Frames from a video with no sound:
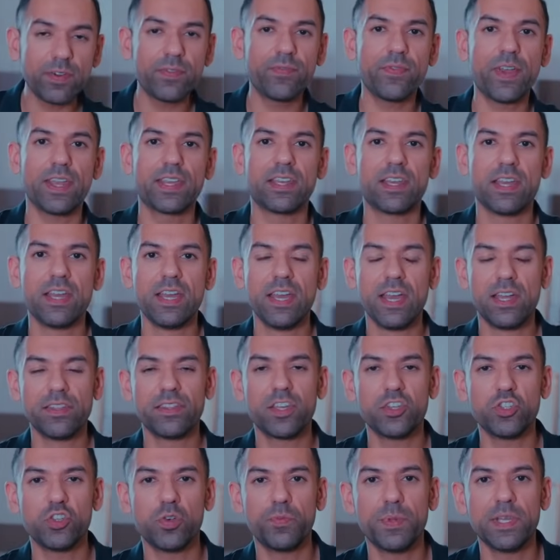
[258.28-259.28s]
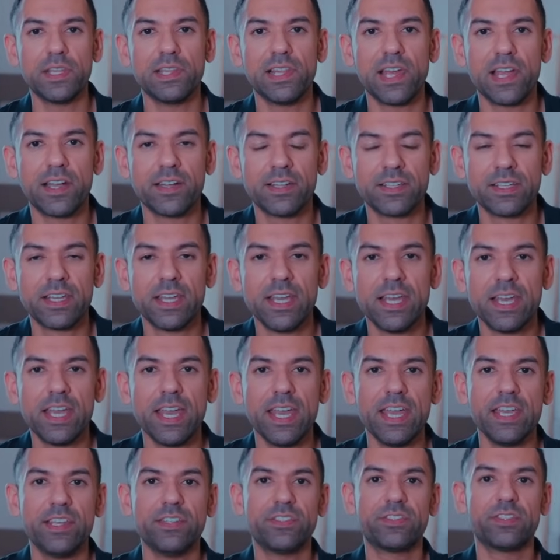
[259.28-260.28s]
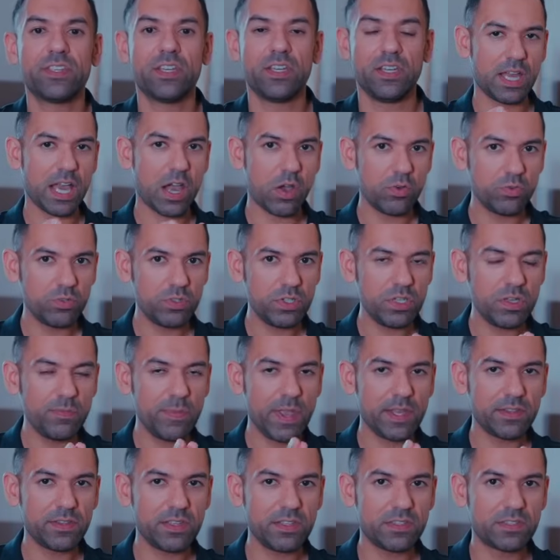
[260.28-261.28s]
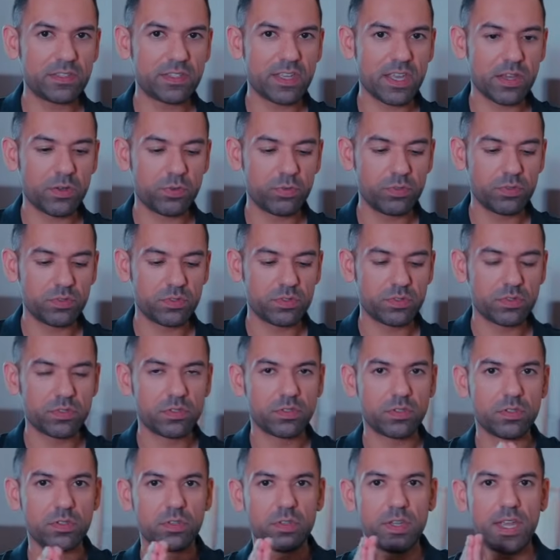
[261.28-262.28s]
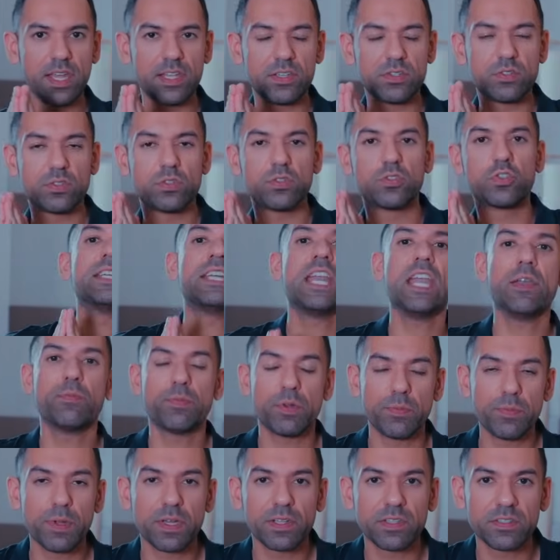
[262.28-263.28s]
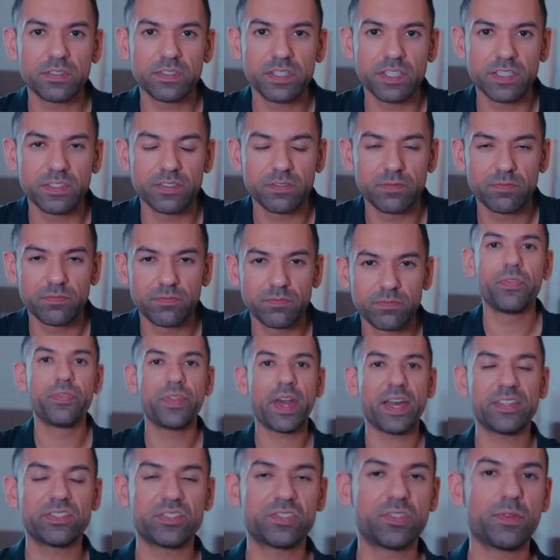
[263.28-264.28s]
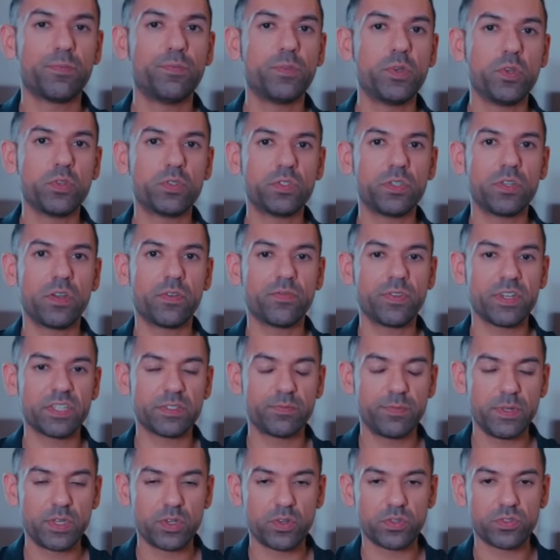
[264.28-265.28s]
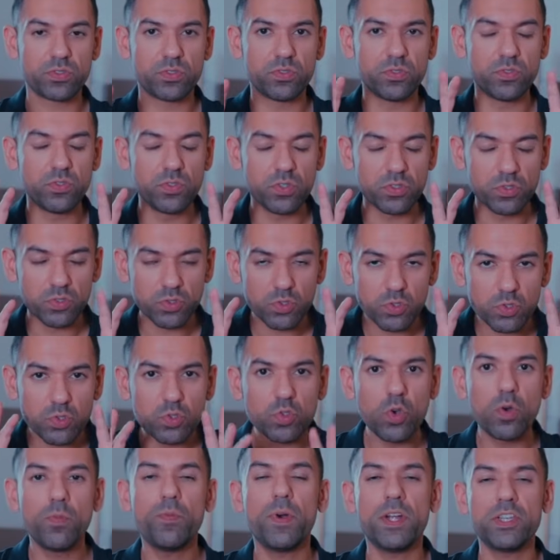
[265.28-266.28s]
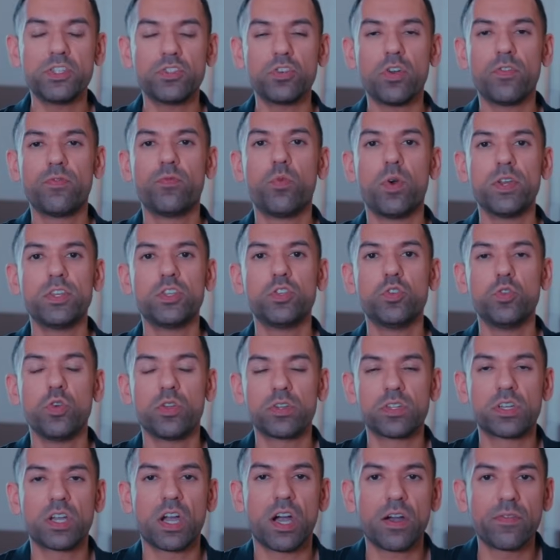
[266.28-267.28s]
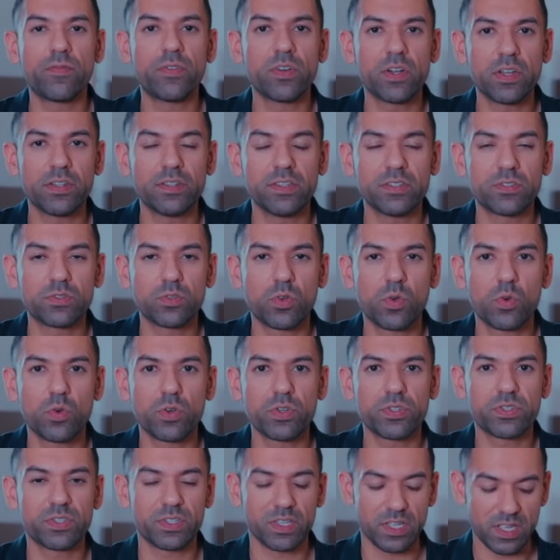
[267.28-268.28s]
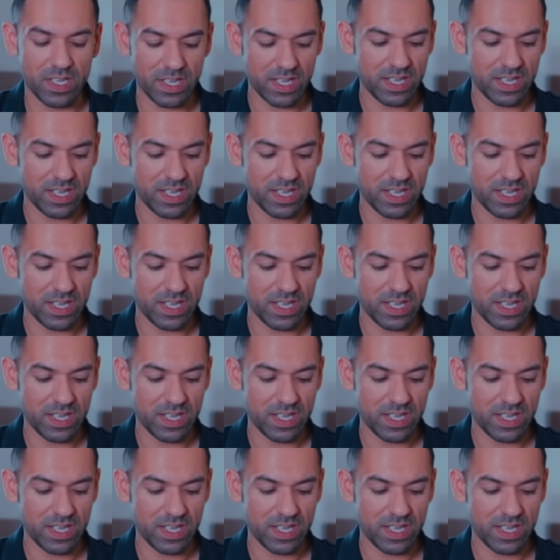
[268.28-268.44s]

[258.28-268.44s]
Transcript: thing that you'll be learning is how do you make these skills into capabilities? That's the beauty of this, because so much of what you uncover in this course